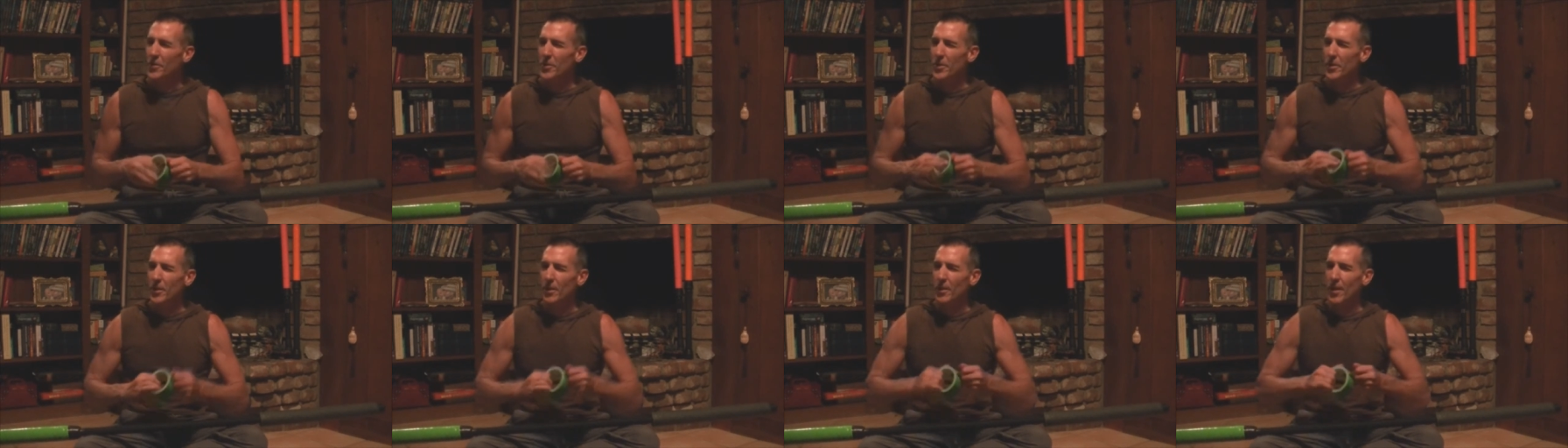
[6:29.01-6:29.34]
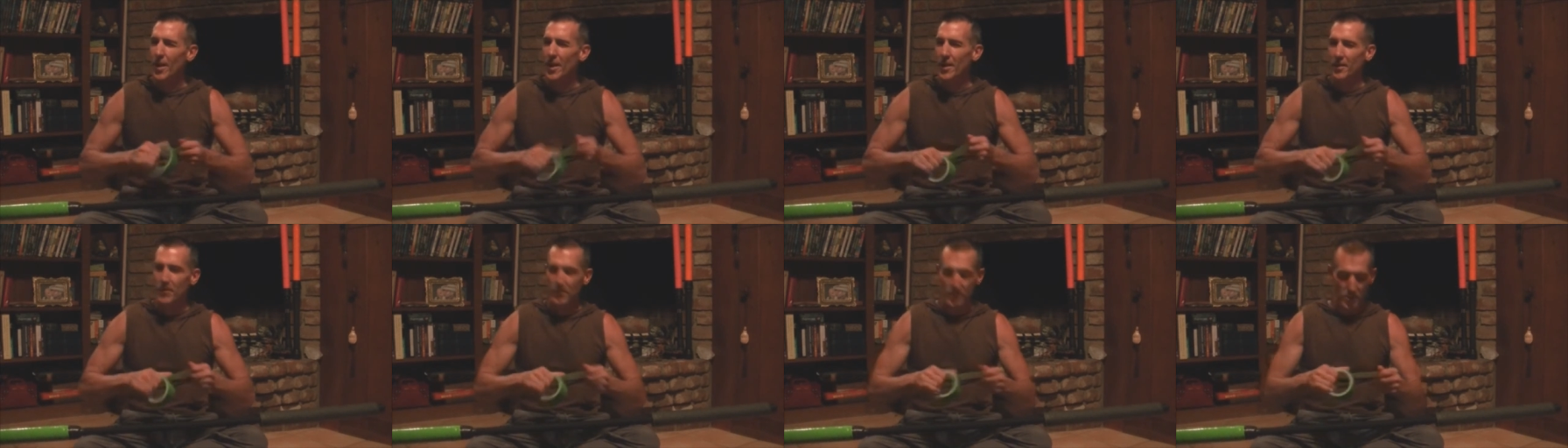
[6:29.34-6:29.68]
that a
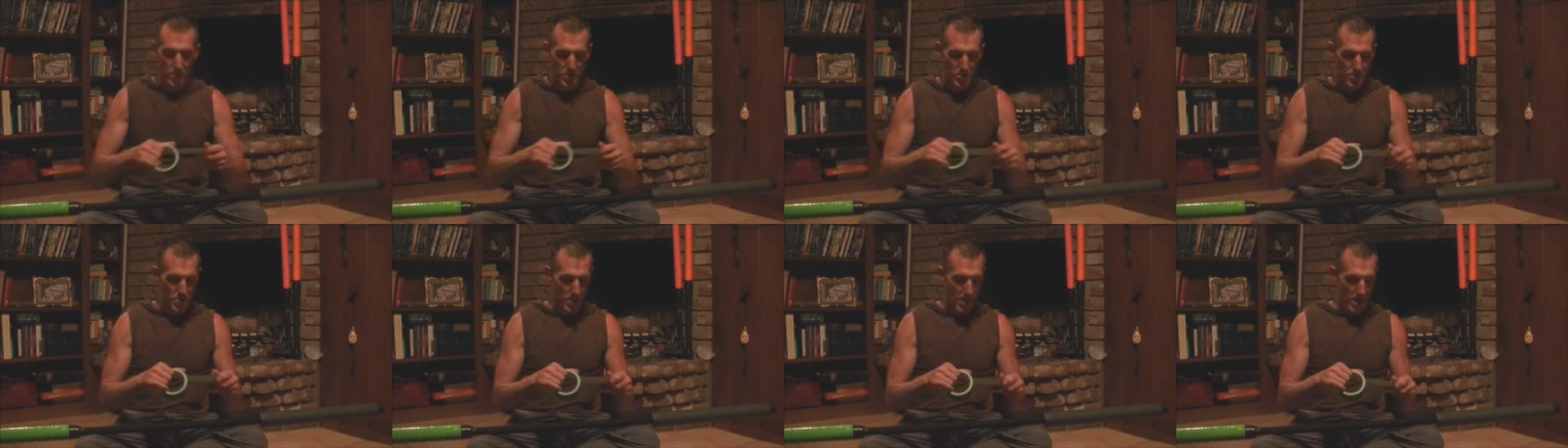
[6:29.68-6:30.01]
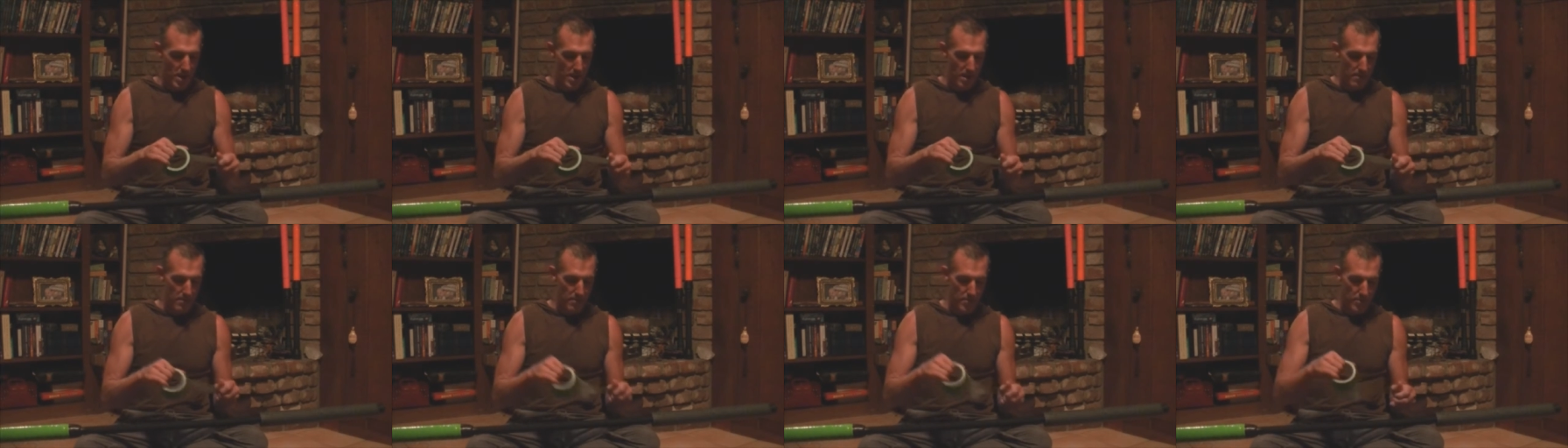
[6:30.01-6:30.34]
lot of you
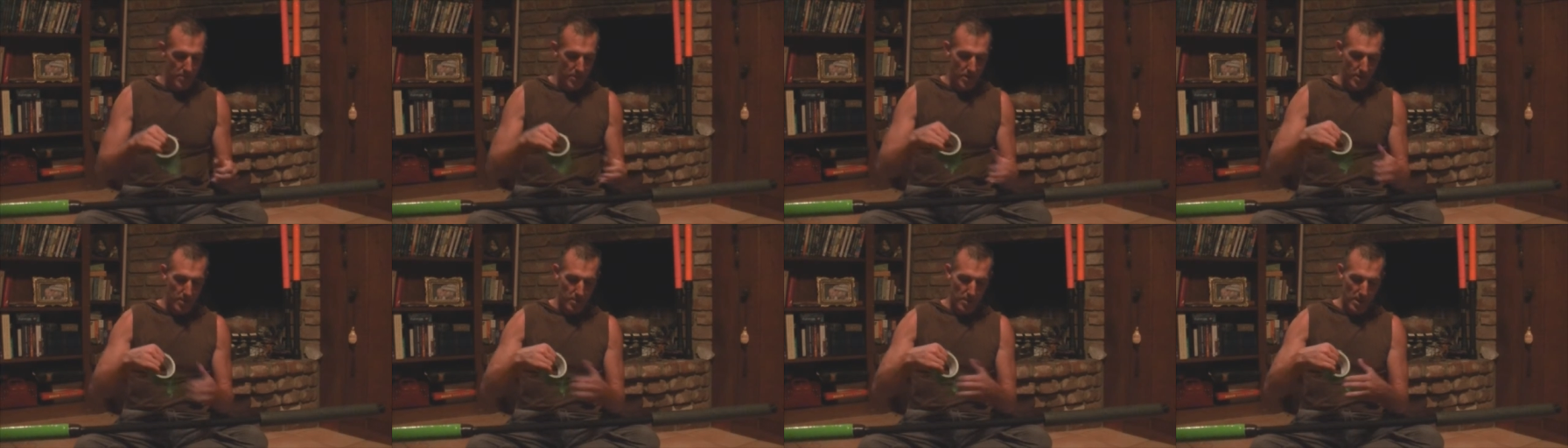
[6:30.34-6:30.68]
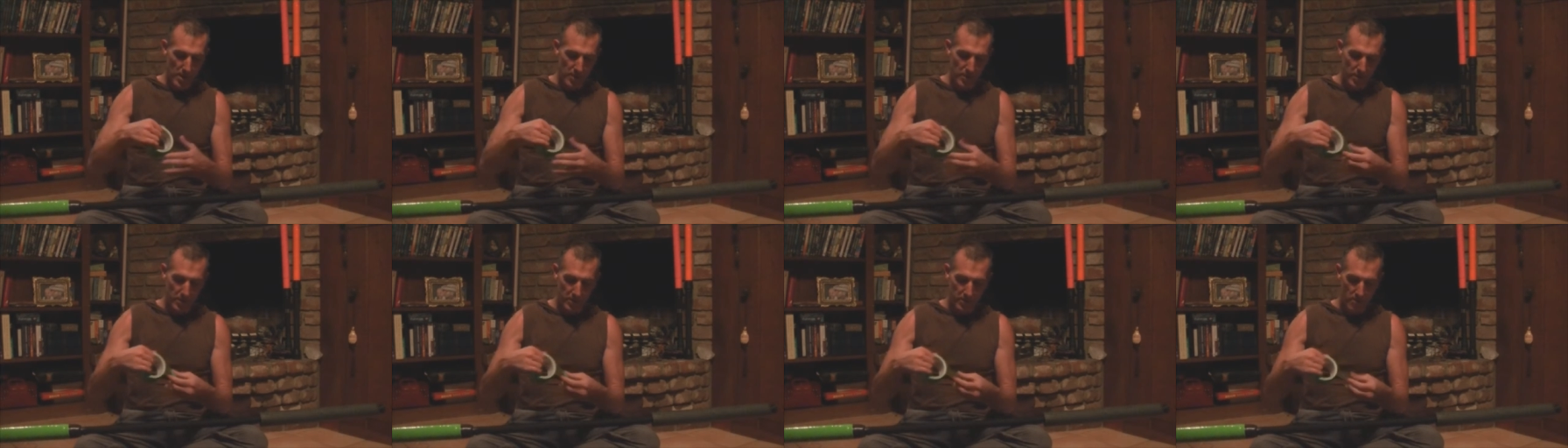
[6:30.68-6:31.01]
have thought
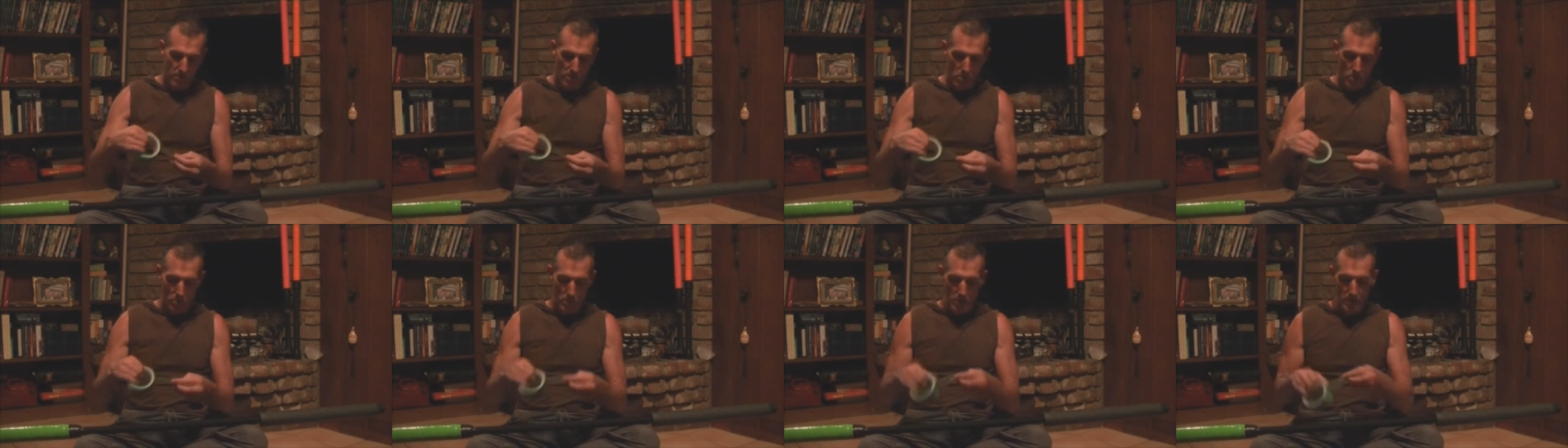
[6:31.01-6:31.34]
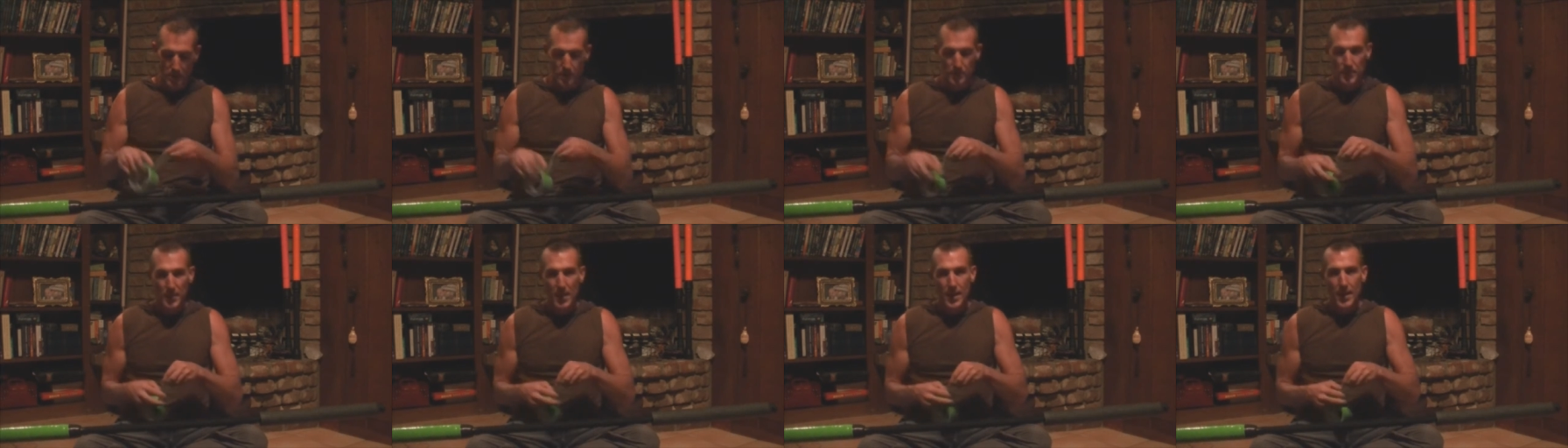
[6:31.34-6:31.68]
about this moment,
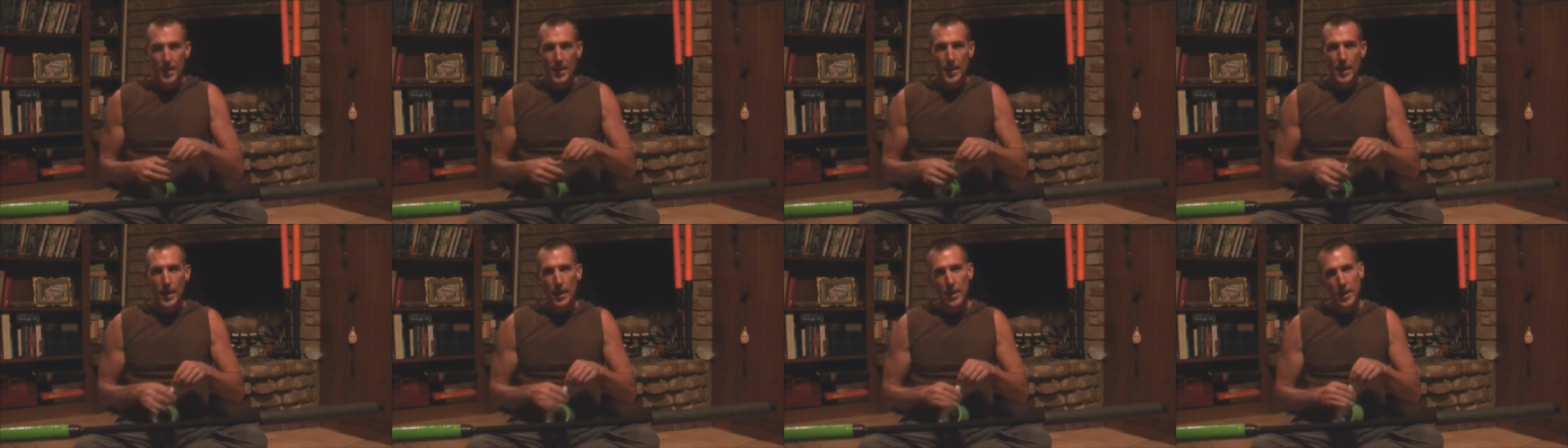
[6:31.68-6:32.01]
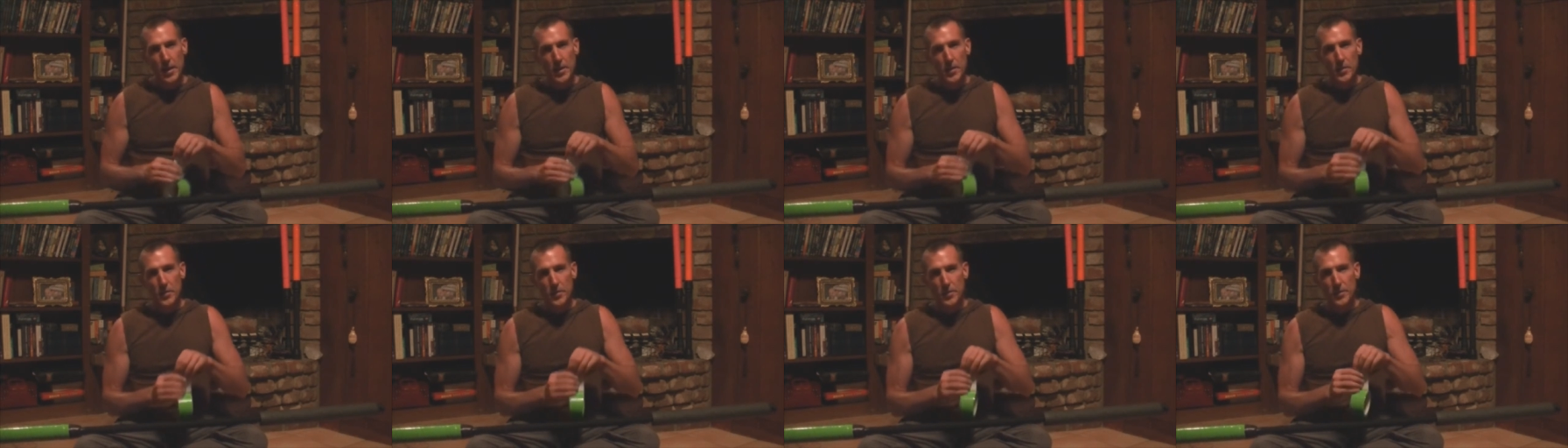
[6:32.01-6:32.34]
and
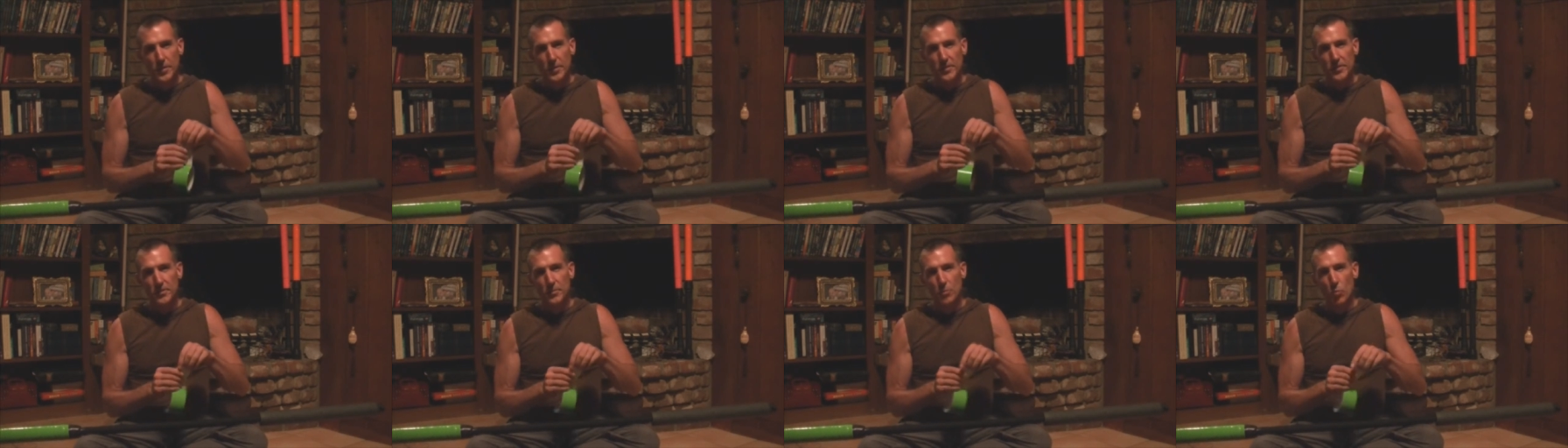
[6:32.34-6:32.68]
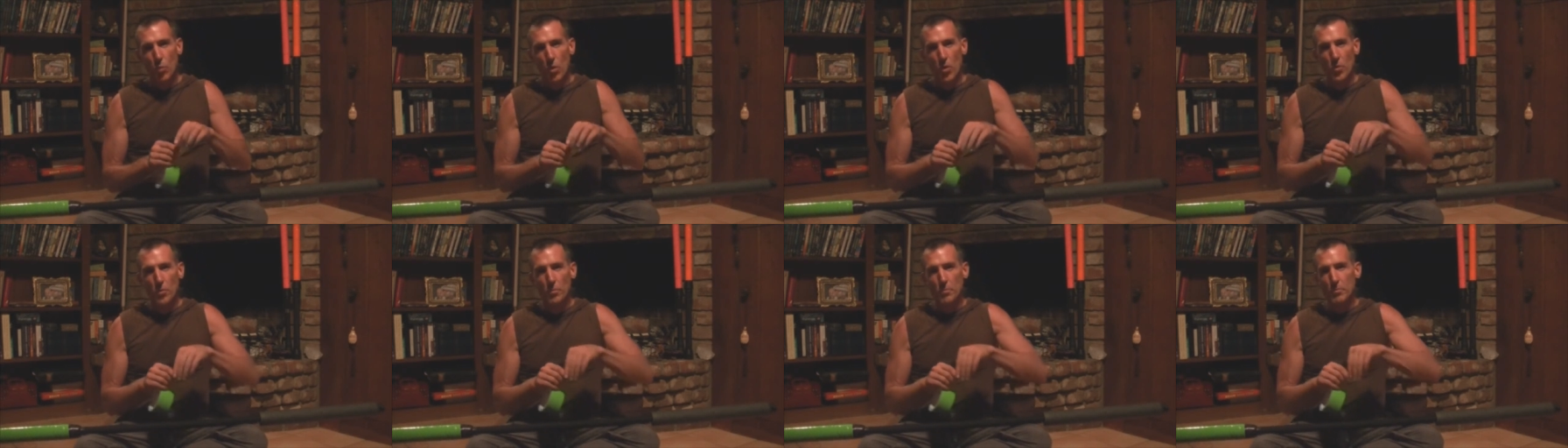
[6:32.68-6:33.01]
I know that this
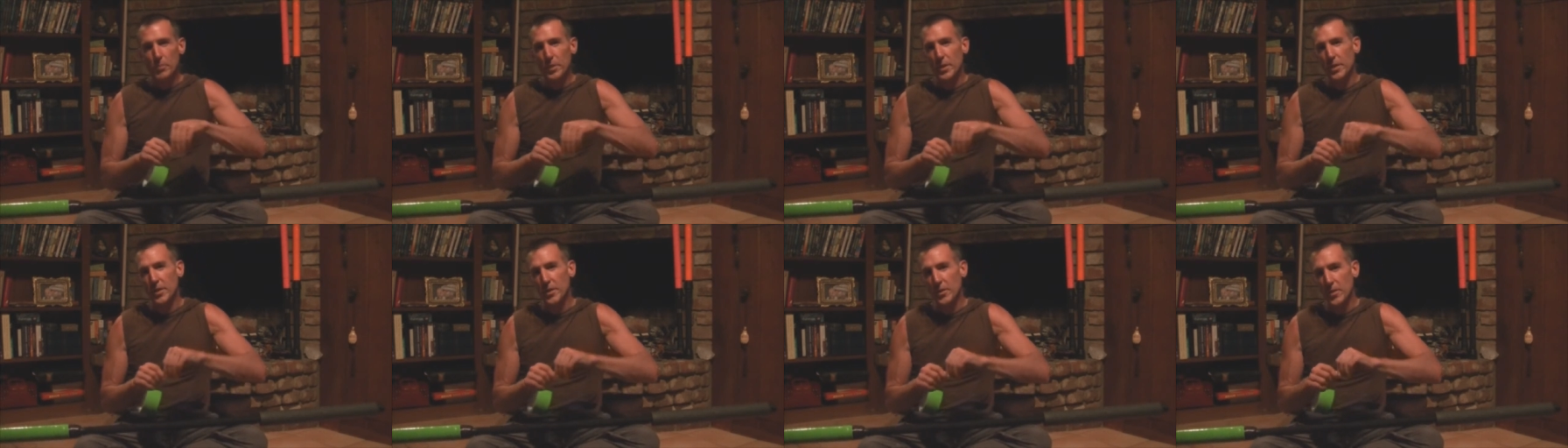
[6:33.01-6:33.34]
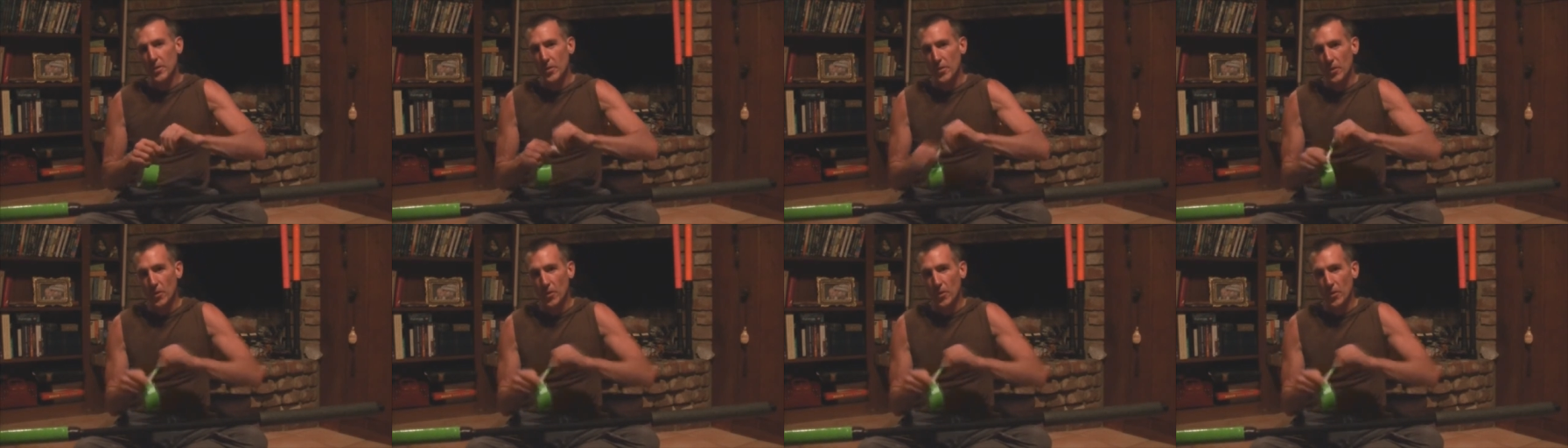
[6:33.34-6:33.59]
won't be your